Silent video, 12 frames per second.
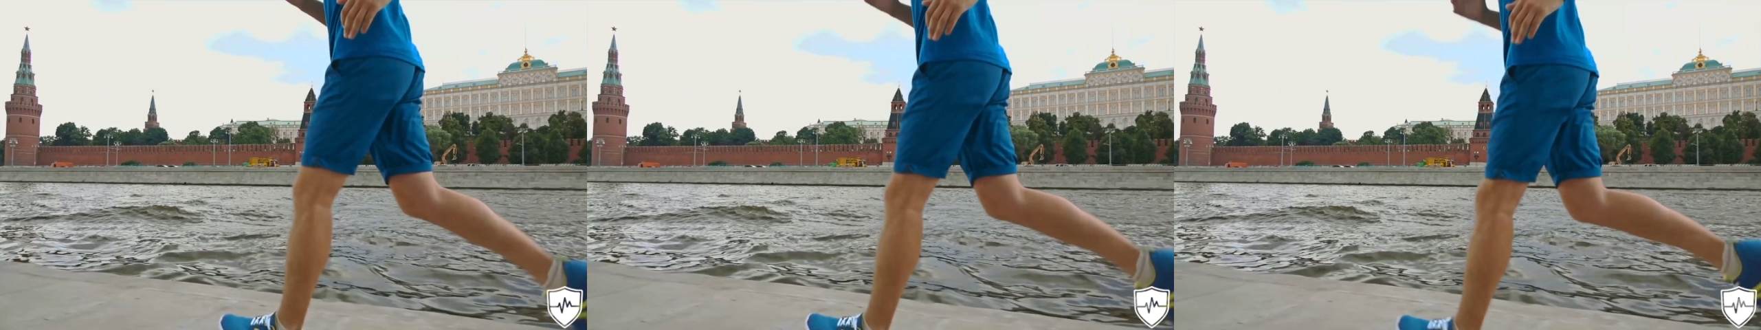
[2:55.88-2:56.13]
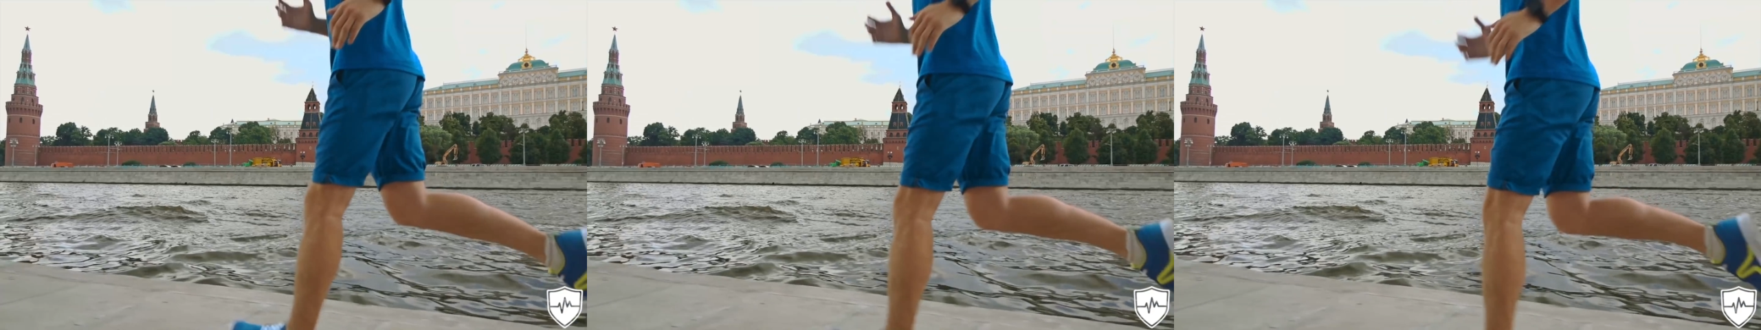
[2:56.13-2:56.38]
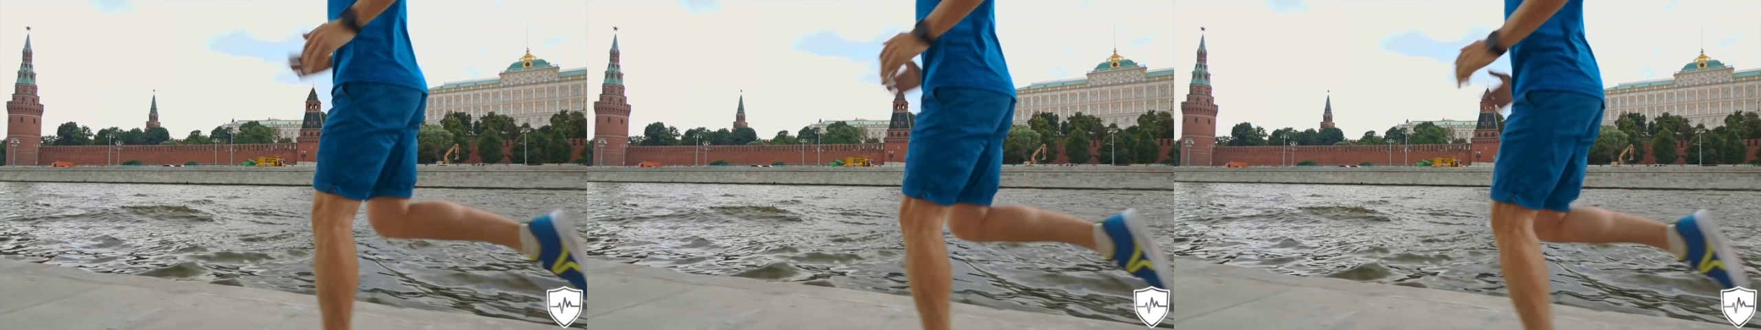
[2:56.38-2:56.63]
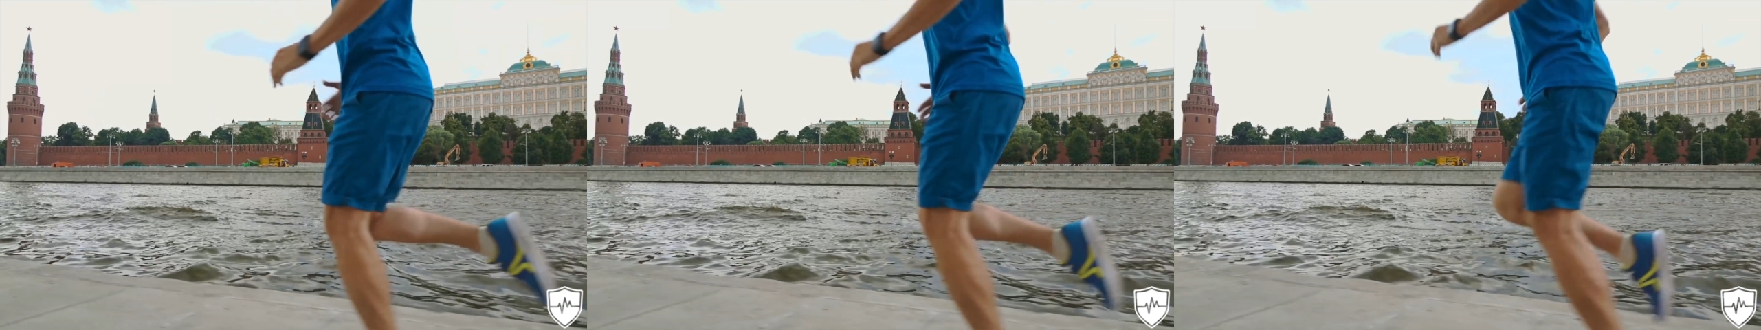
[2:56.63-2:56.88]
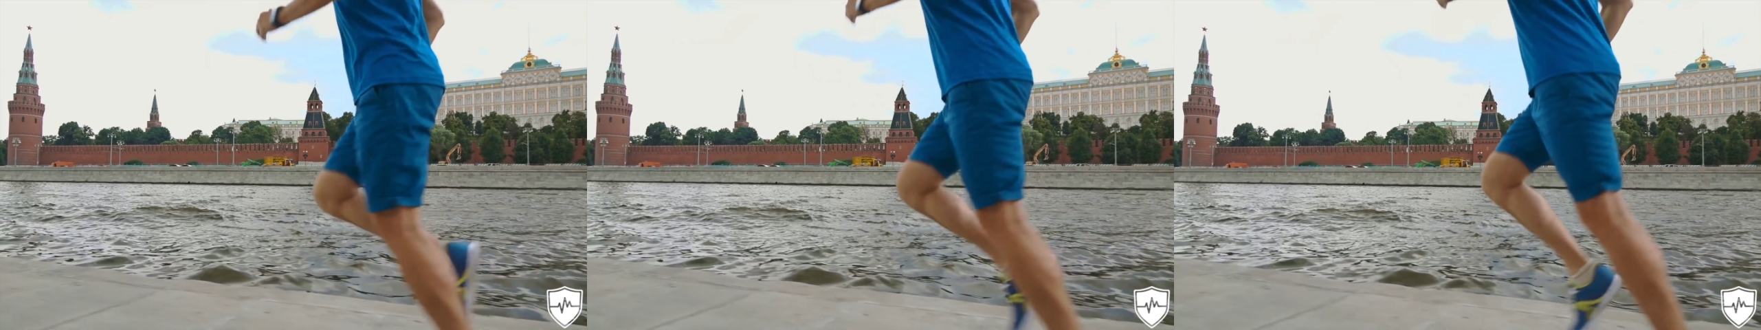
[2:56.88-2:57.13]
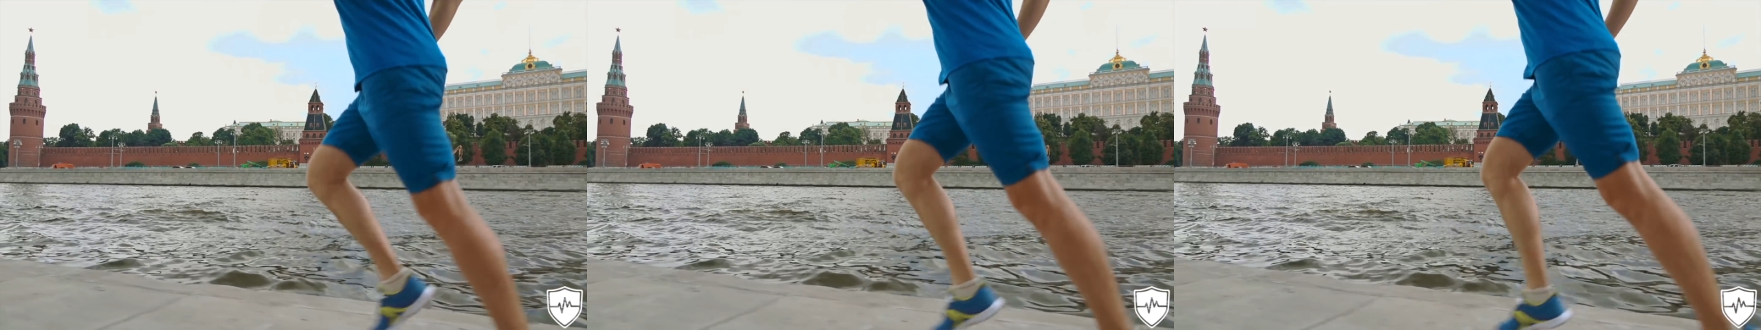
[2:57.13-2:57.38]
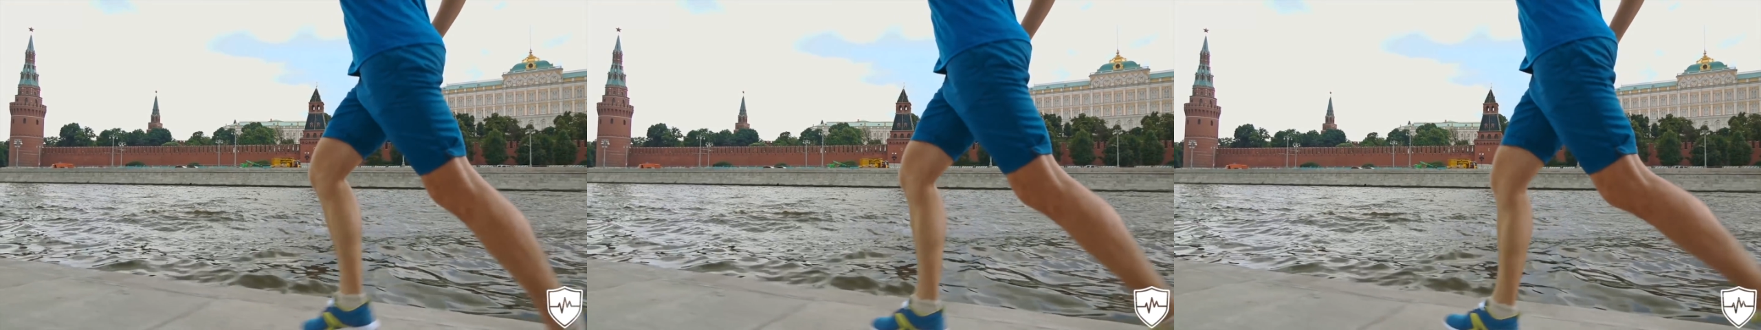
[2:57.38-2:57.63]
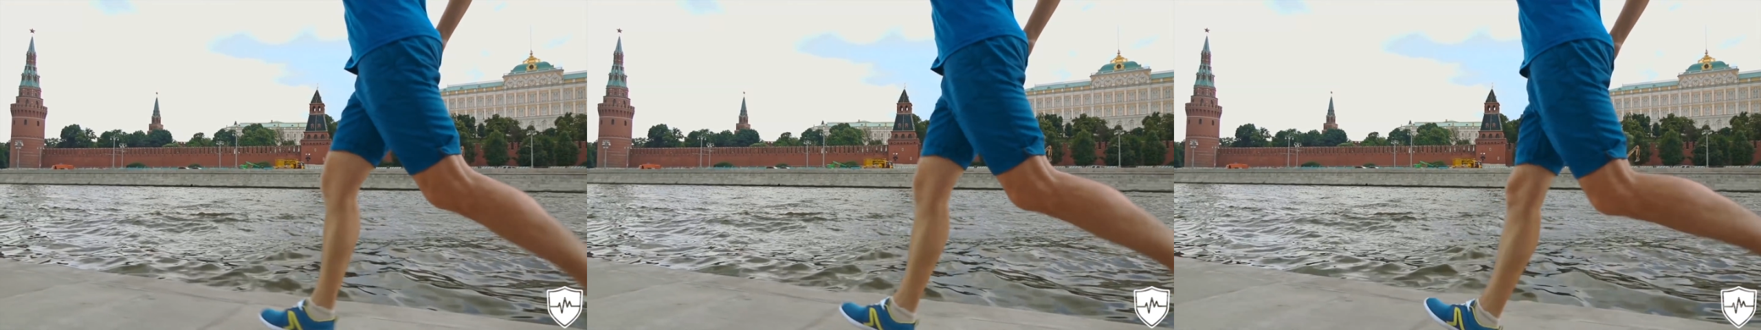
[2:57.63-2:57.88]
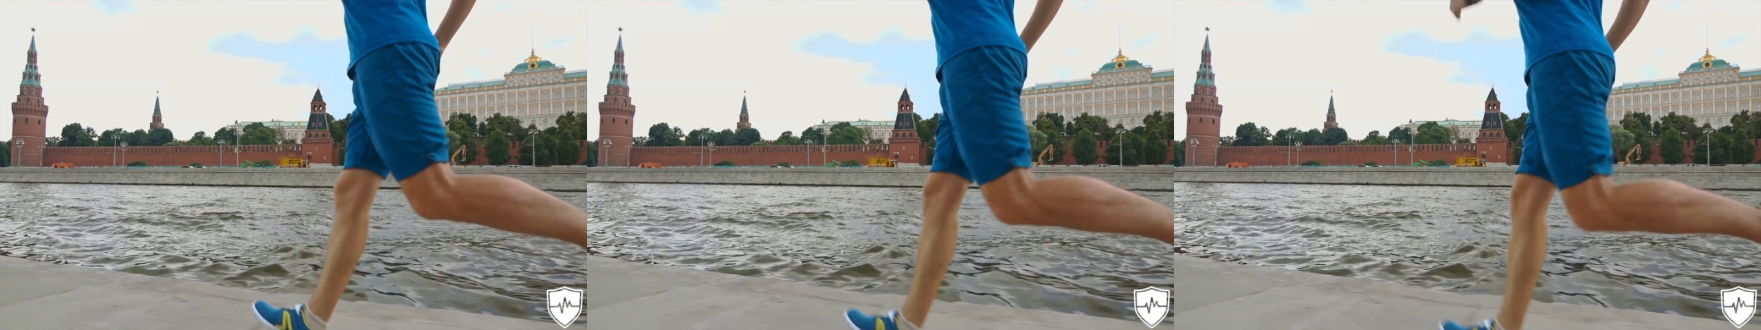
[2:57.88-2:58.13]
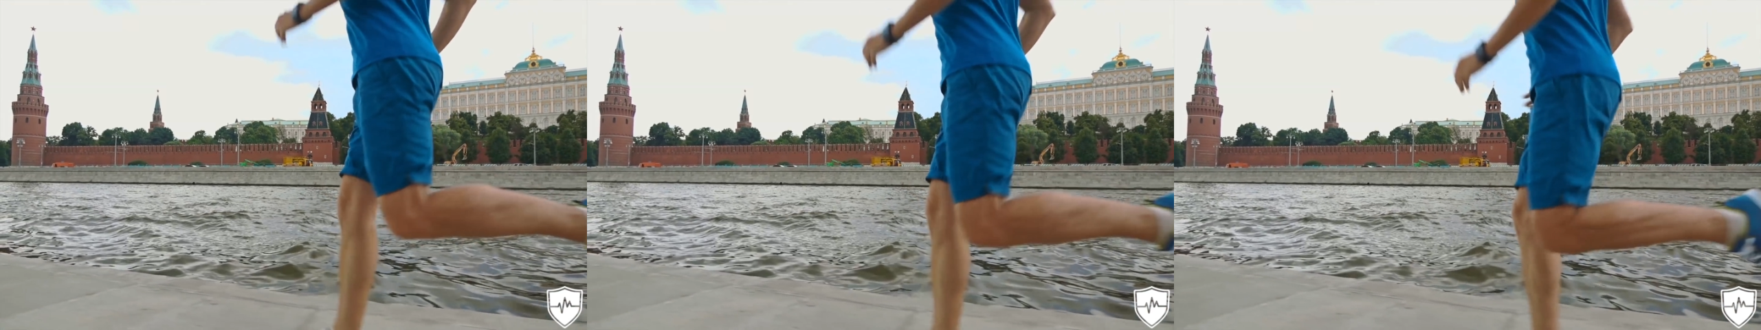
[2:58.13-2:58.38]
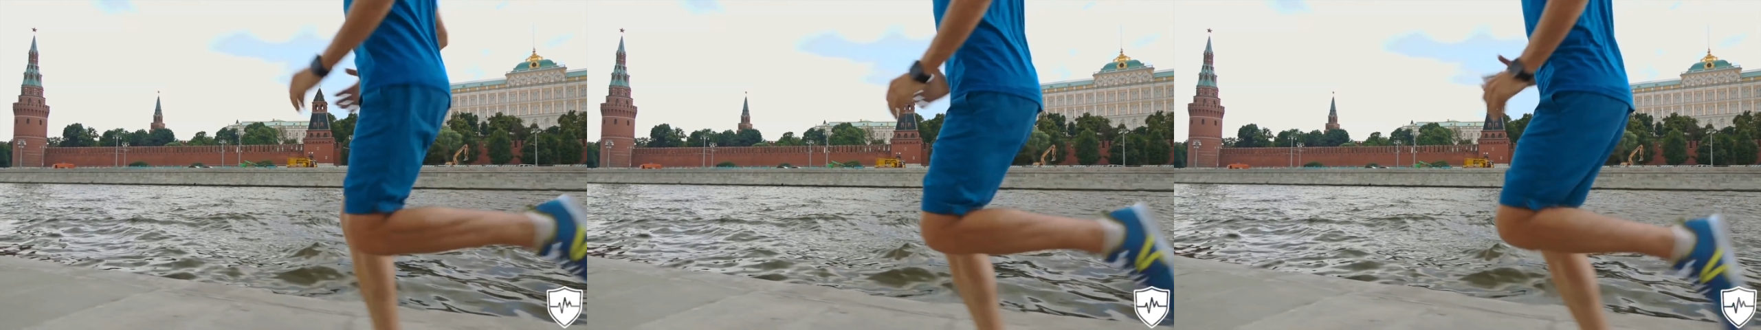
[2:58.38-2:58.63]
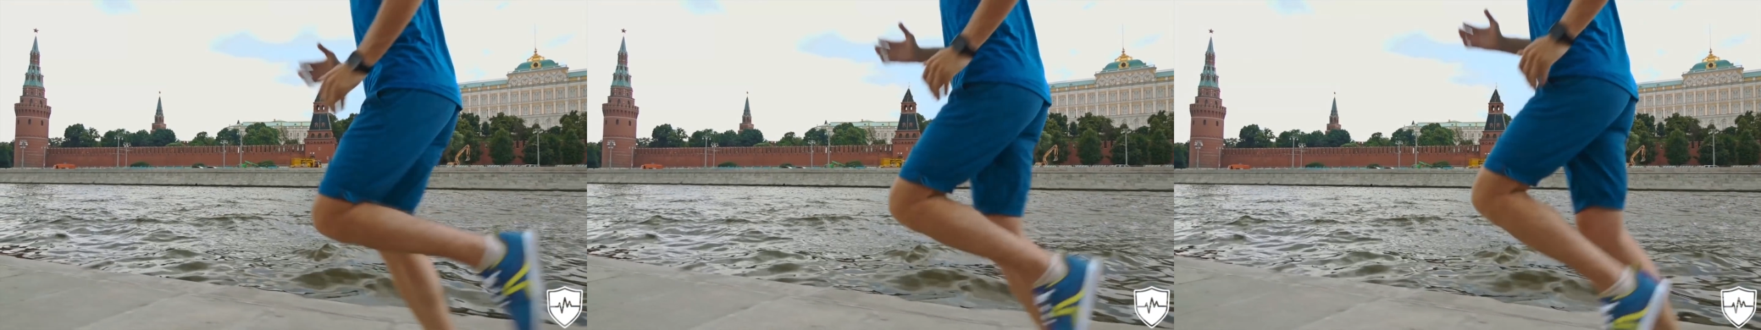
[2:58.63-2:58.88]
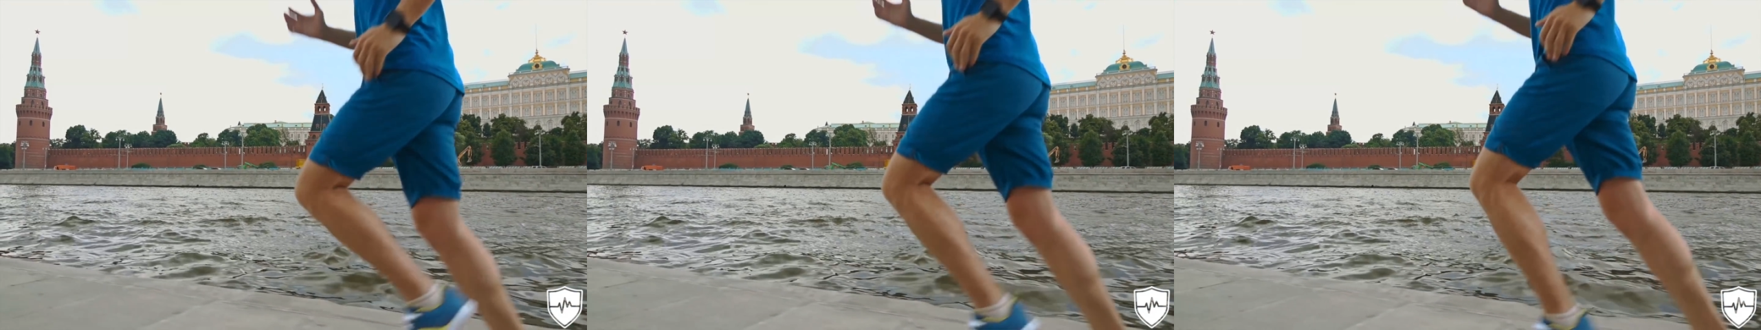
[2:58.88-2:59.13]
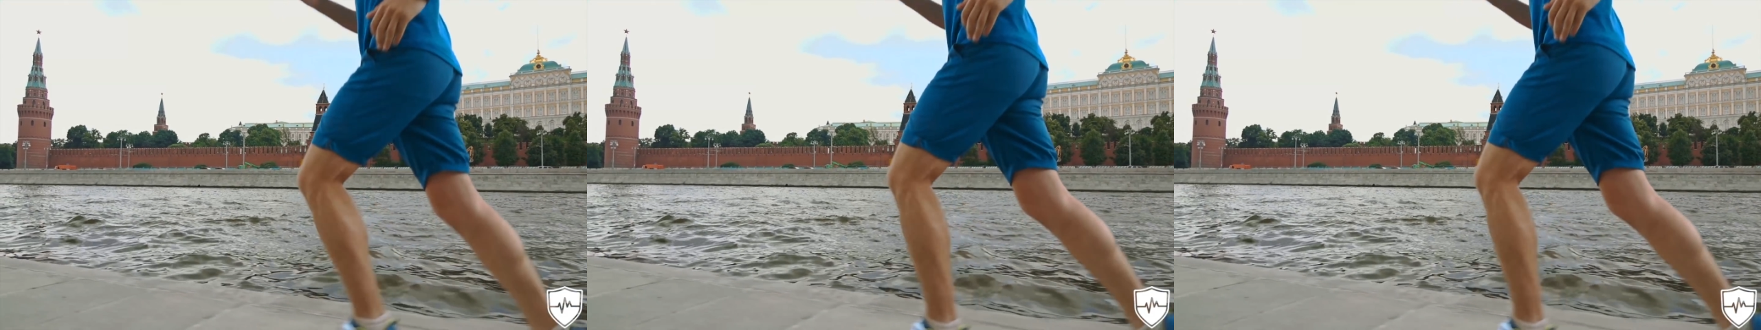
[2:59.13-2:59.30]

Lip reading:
No face is visible, so there are no lips to read.